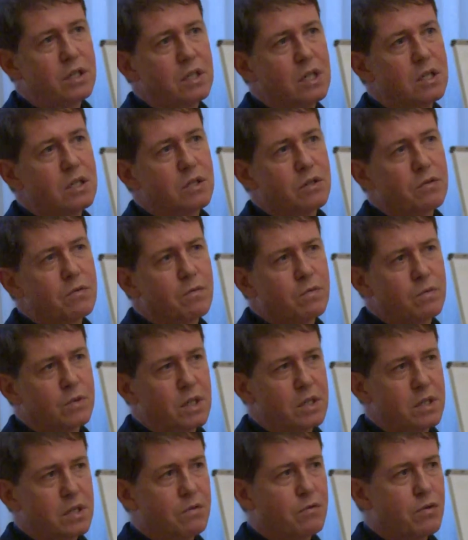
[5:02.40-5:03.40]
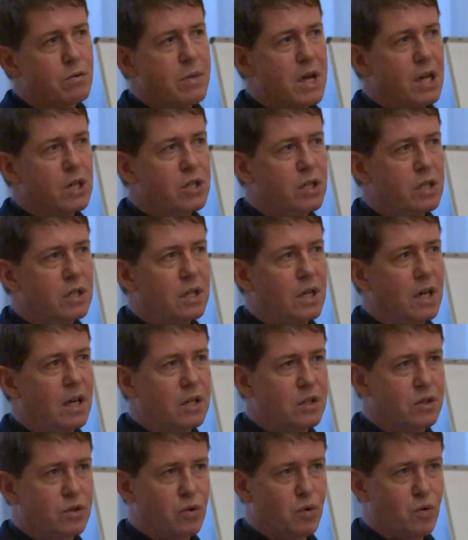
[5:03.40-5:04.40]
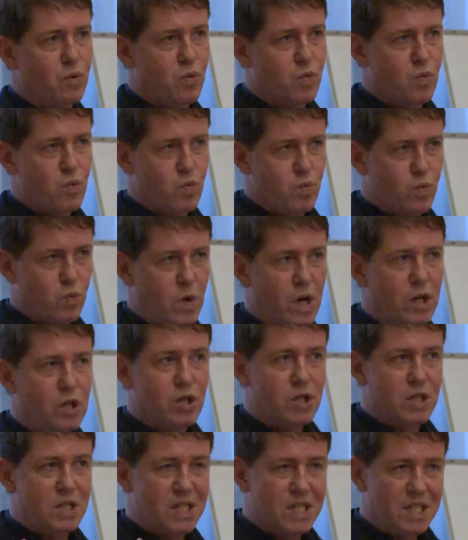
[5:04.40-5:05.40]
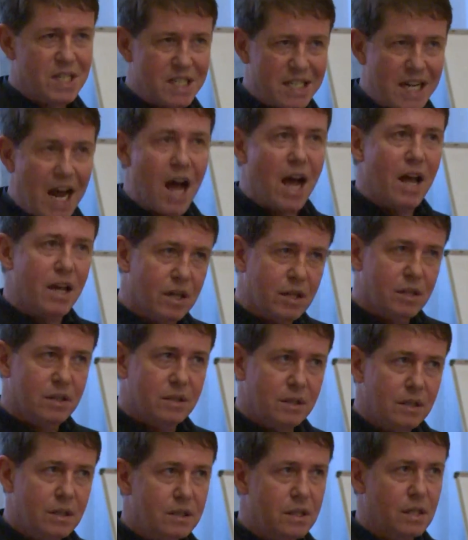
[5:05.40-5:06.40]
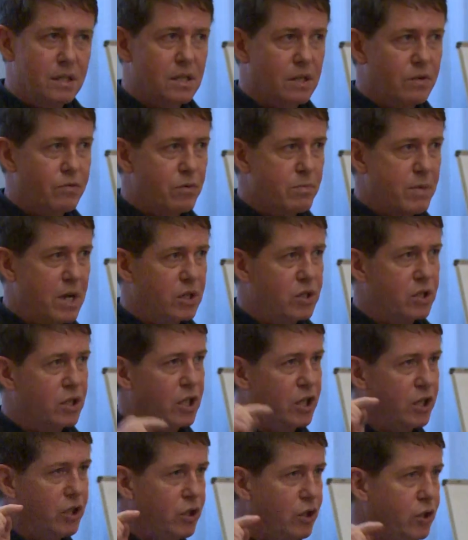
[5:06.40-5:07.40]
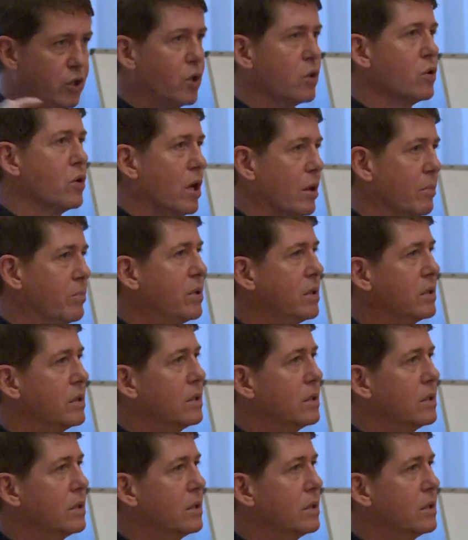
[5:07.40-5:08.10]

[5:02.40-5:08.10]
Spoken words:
disinformation and Russian style disinformation in Europe.